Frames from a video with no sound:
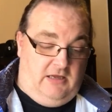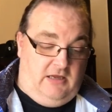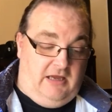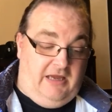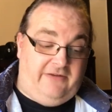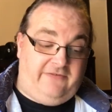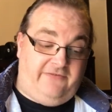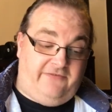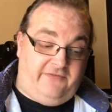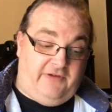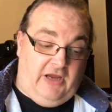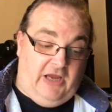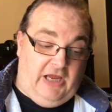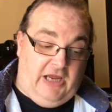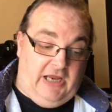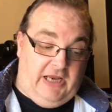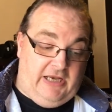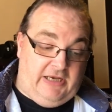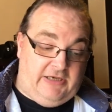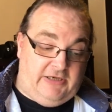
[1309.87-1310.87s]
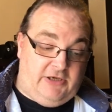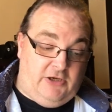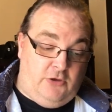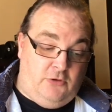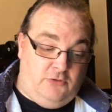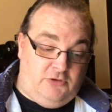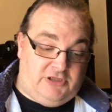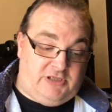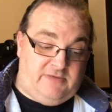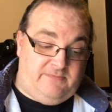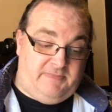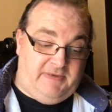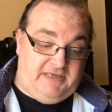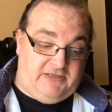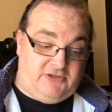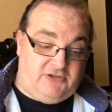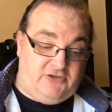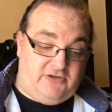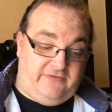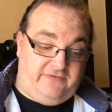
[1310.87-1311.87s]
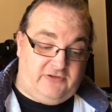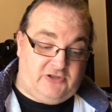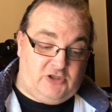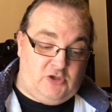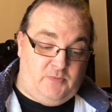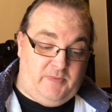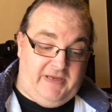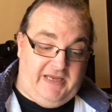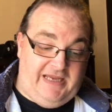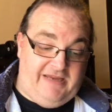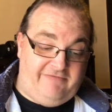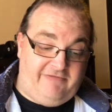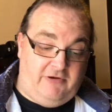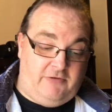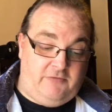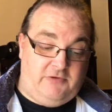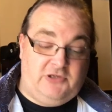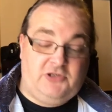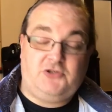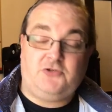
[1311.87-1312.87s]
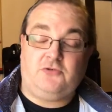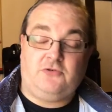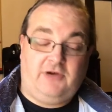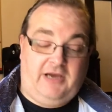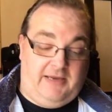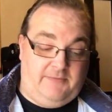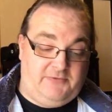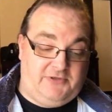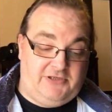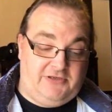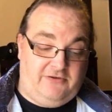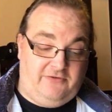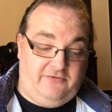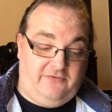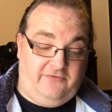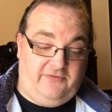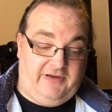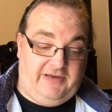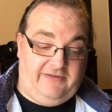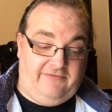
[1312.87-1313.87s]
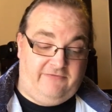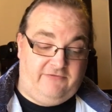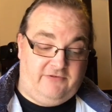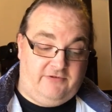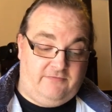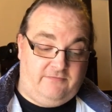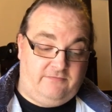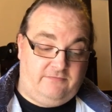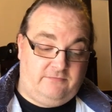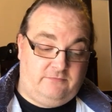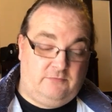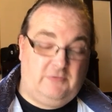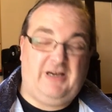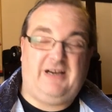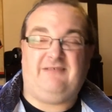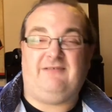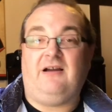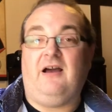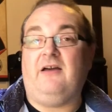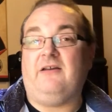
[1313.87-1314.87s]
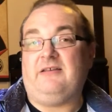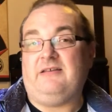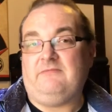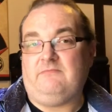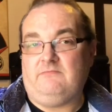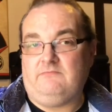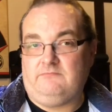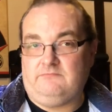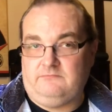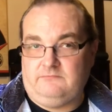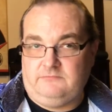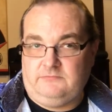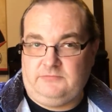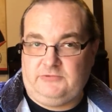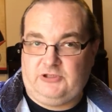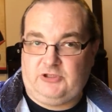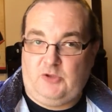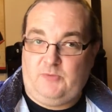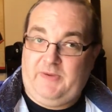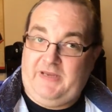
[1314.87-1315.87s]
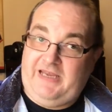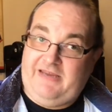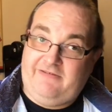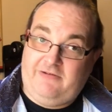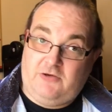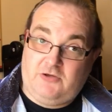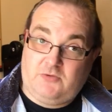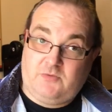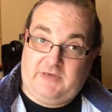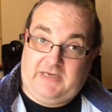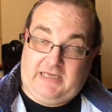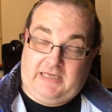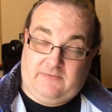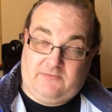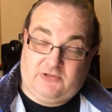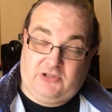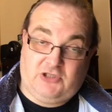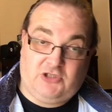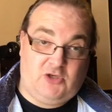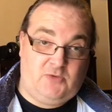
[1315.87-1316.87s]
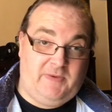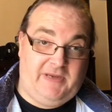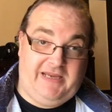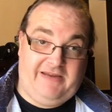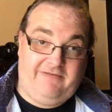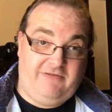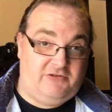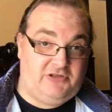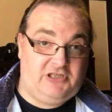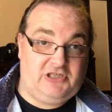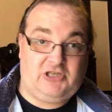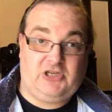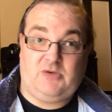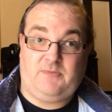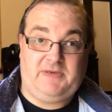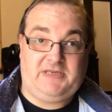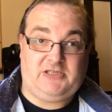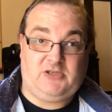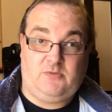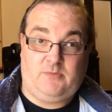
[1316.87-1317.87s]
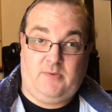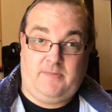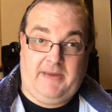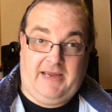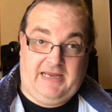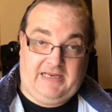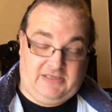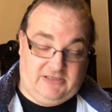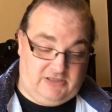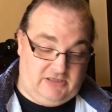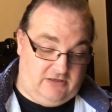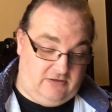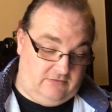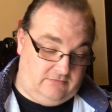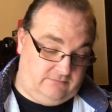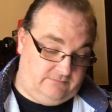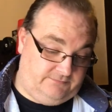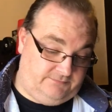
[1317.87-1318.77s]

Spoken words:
And whose depiction of a superhero is your absolute favourite? Well, superheroes, when it comes to superheroes, it's going to be Superman, so...